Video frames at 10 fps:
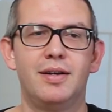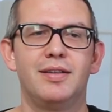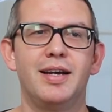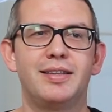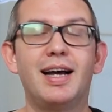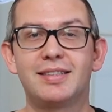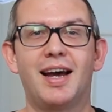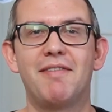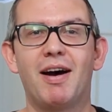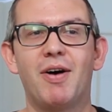Like, that's
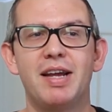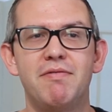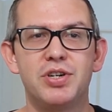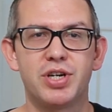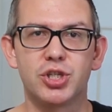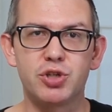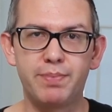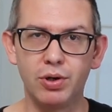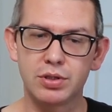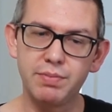kind of how I envision it. It's
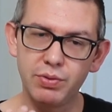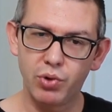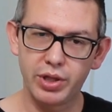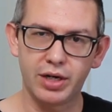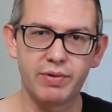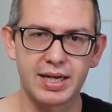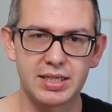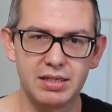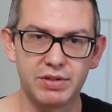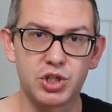supposed to be really aggressive.